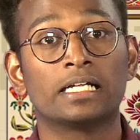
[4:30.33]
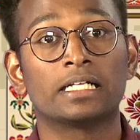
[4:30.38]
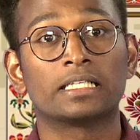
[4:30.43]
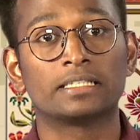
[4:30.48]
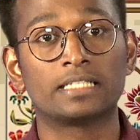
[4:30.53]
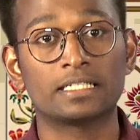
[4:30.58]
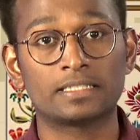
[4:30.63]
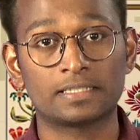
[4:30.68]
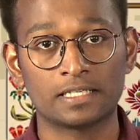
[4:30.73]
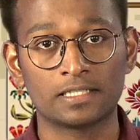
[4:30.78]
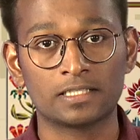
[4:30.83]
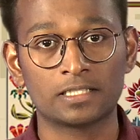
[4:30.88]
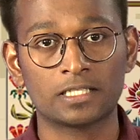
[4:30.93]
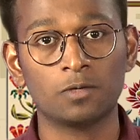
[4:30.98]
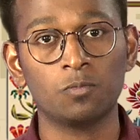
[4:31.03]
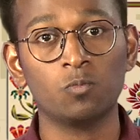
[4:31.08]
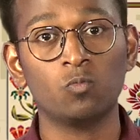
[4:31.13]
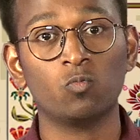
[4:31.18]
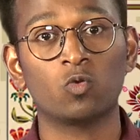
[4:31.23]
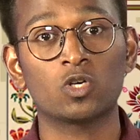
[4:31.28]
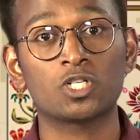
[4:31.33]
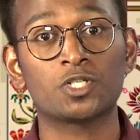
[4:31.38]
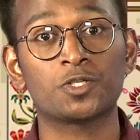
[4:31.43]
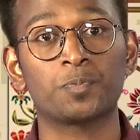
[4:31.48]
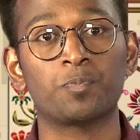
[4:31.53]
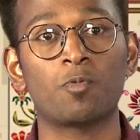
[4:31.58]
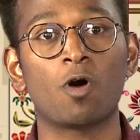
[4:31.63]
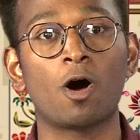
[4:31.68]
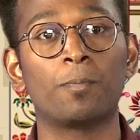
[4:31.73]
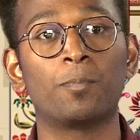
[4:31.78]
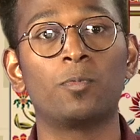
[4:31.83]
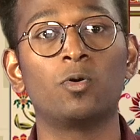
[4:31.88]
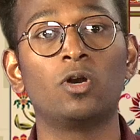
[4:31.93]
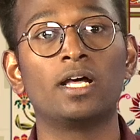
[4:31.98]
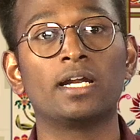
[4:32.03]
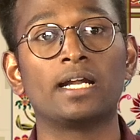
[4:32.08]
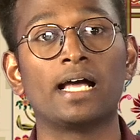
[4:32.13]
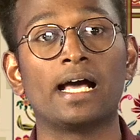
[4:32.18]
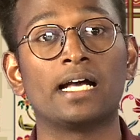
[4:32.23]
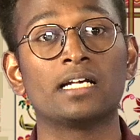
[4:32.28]
The system was
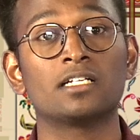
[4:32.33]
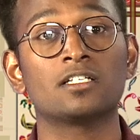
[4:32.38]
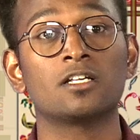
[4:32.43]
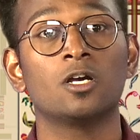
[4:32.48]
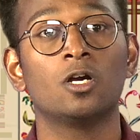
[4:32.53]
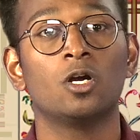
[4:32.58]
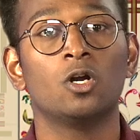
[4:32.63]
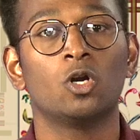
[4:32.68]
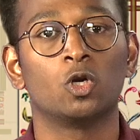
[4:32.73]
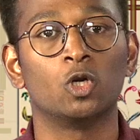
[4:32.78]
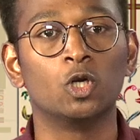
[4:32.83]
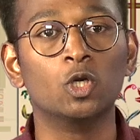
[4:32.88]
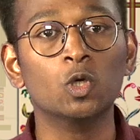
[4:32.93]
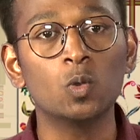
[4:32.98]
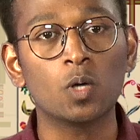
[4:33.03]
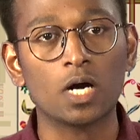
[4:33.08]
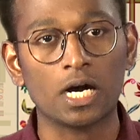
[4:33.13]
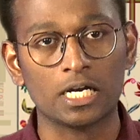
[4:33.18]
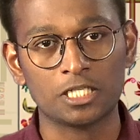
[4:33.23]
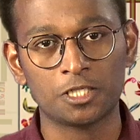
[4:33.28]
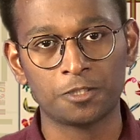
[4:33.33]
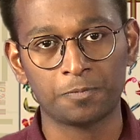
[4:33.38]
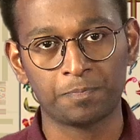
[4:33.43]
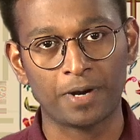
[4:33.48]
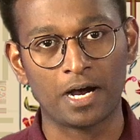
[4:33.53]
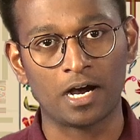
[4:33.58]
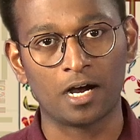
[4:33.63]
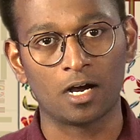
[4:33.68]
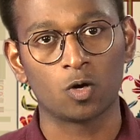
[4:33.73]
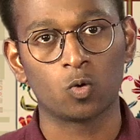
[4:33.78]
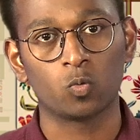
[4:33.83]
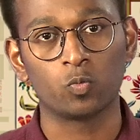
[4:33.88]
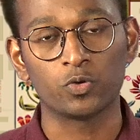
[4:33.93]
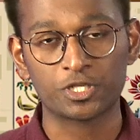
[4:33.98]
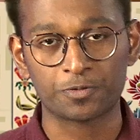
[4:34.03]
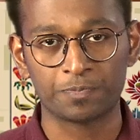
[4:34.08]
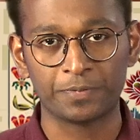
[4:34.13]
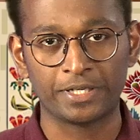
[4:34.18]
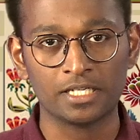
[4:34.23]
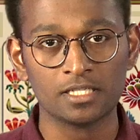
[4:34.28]
popular as Du Aspa,
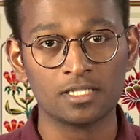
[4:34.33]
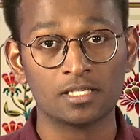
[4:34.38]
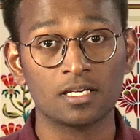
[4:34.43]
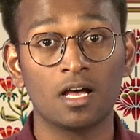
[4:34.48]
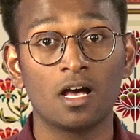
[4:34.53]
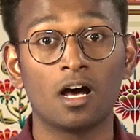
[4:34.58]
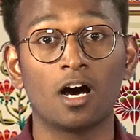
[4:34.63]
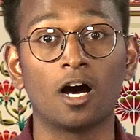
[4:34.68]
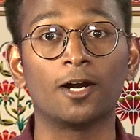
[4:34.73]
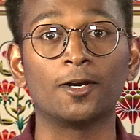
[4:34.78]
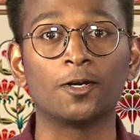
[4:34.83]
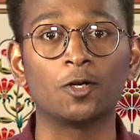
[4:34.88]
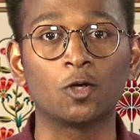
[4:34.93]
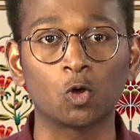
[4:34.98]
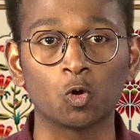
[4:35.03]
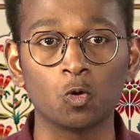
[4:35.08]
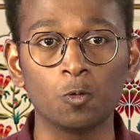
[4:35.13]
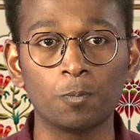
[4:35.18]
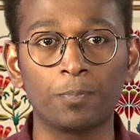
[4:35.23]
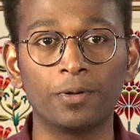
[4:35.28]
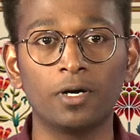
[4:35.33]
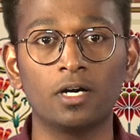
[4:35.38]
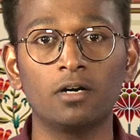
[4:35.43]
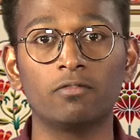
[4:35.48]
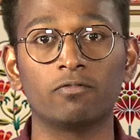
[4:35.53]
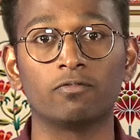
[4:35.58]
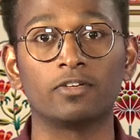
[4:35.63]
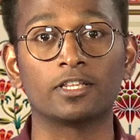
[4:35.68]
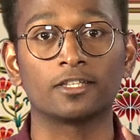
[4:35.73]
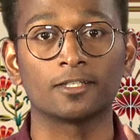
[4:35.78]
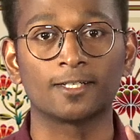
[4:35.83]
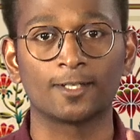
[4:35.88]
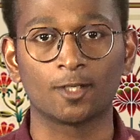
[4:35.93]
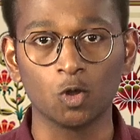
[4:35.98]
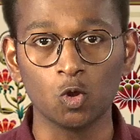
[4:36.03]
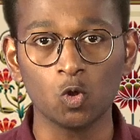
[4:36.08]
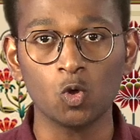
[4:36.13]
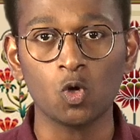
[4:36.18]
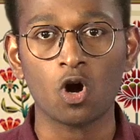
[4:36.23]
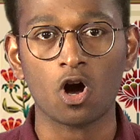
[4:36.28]
which means a trooper with
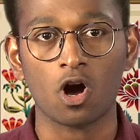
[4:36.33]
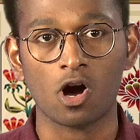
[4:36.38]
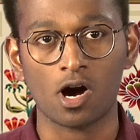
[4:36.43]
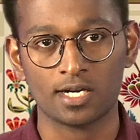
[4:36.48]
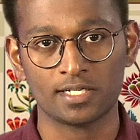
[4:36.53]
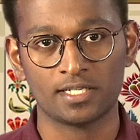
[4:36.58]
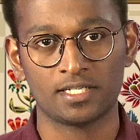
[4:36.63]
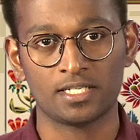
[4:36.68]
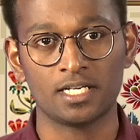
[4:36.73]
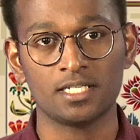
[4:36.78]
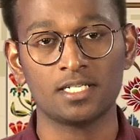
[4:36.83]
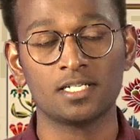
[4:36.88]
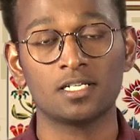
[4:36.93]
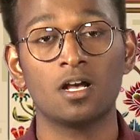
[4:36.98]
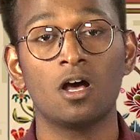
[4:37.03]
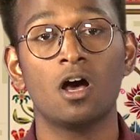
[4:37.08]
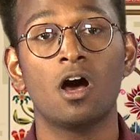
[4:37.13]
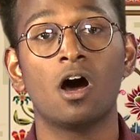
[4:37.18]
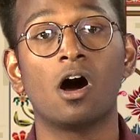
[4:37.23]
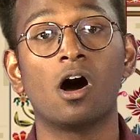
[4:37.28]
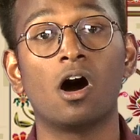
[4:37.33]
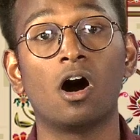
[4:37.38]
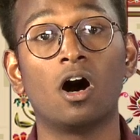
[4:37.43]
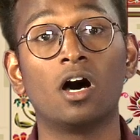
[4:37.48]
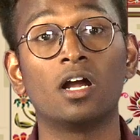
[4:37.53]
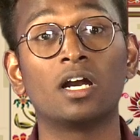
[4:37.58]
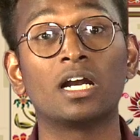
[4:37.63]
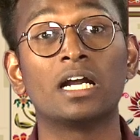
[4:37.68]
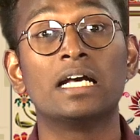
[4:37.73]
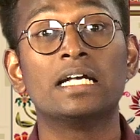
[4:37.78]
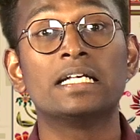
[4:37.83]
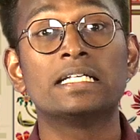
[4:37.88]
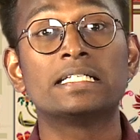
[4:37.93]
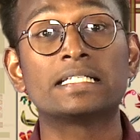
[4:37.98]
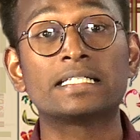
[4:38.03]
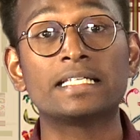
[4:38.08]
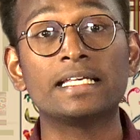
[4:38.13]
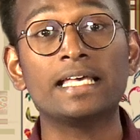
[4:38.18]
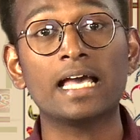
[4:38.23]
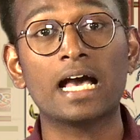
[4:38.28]
2 horses, or
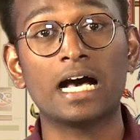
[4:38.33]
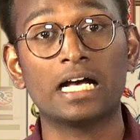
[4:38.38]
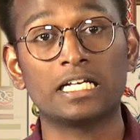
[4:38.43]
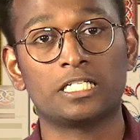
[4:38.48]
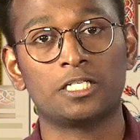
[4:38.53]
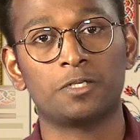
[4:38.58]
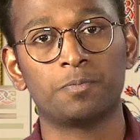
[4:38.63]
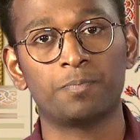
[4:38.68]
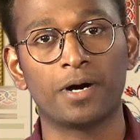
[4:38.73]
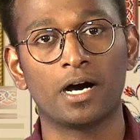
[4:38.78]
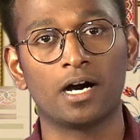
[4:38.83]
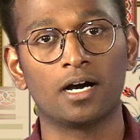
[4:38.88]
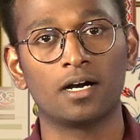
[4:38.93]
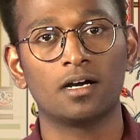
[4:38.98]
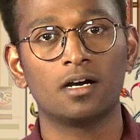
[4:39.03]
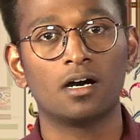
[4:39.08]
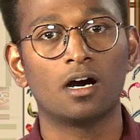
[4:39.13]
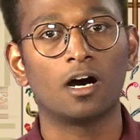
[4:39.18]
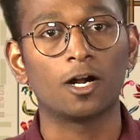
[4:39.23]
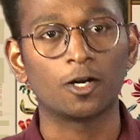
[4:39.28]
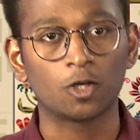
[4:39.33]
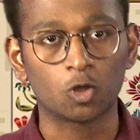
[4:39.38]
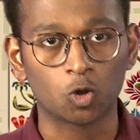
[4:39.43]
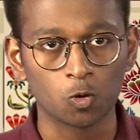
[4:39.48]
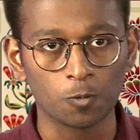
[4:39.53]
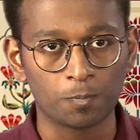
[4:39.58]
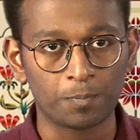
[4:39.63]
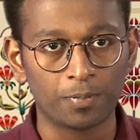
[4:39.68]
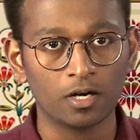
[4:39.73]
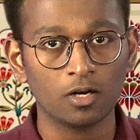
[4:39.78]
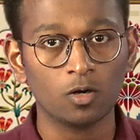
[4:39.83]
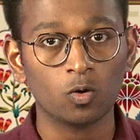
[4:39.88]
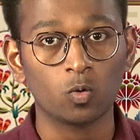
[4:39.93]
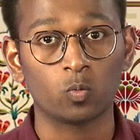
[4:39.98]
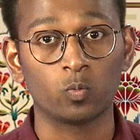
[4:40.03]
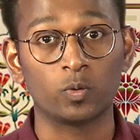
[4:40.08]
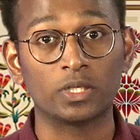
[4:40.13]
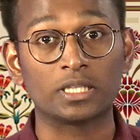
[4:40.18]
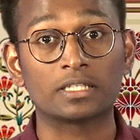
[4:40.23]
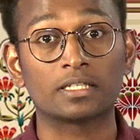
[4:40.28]
Si Aspa, a trooper
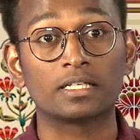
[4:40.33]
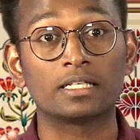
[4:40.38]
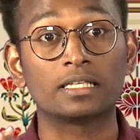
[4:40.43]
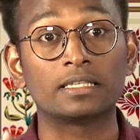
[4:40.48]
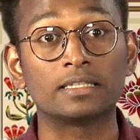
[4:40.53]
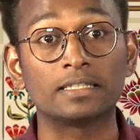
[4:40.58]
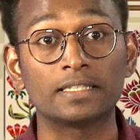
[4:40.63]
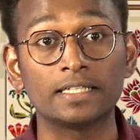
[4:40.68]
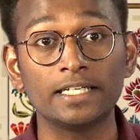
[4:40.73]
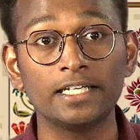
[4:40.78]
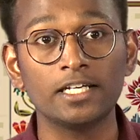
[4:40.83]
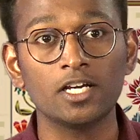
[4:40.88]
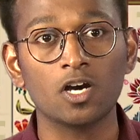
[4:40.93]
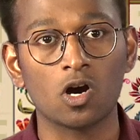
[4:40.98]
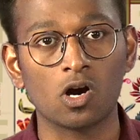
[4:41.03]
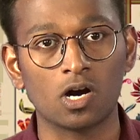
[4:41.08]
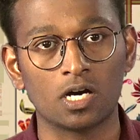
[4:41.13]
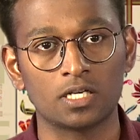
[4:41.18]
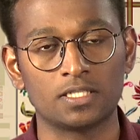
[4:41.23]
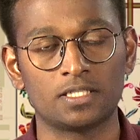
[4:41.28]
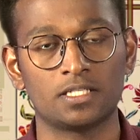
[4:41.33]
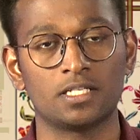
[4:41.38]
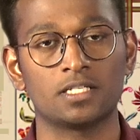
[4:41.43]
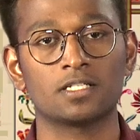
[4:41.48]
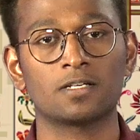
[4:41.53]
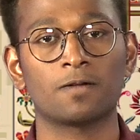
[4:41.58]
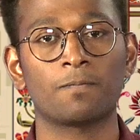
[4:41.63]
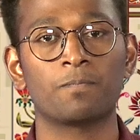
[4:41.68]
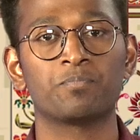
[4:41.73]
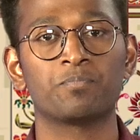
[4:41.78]
with 3 horses.